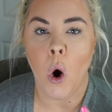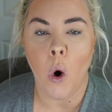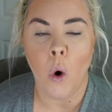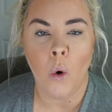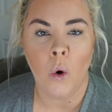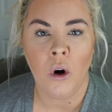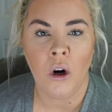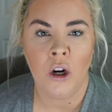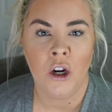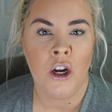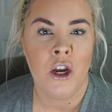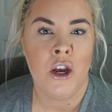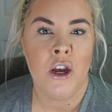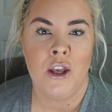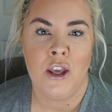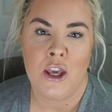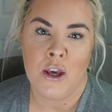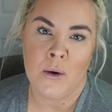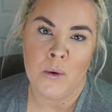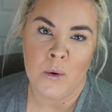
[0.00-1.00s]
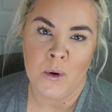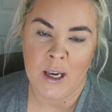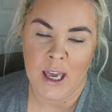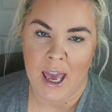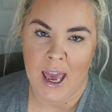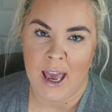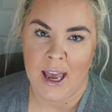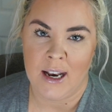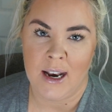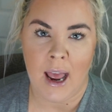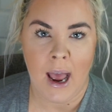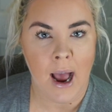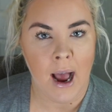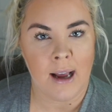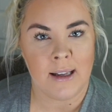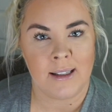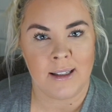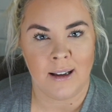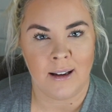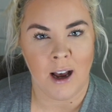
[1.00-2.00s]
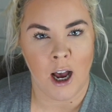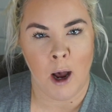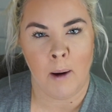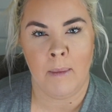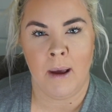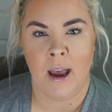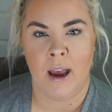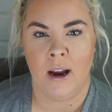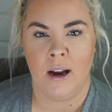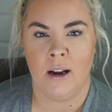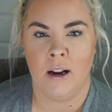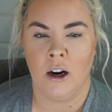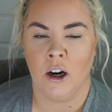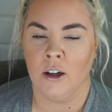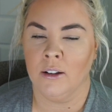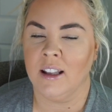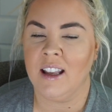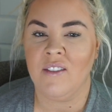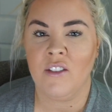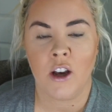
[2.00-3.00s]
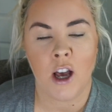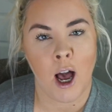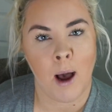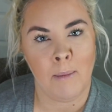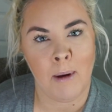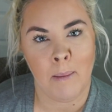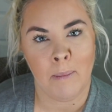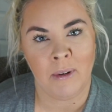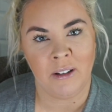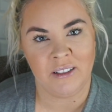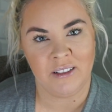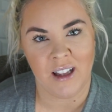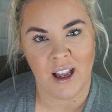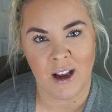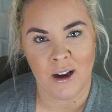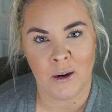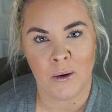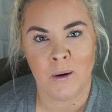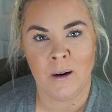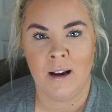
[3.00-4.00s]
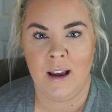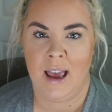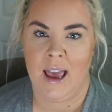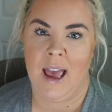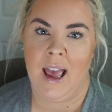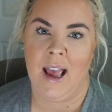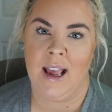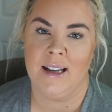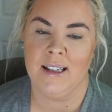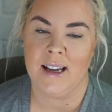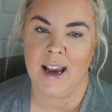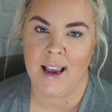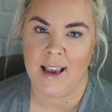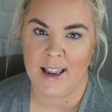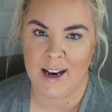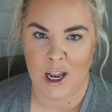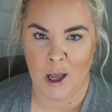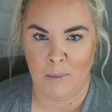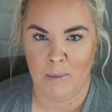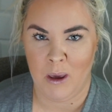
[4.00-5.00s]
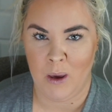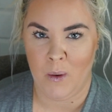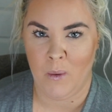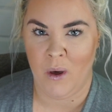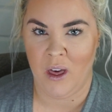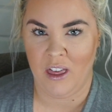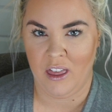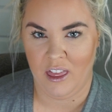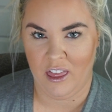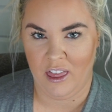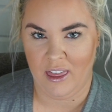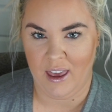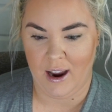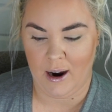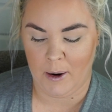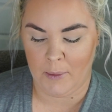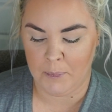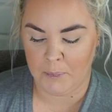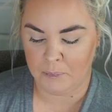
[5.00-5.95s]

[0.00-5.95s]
or you can ask a comment or leave a comment below and I can help you there.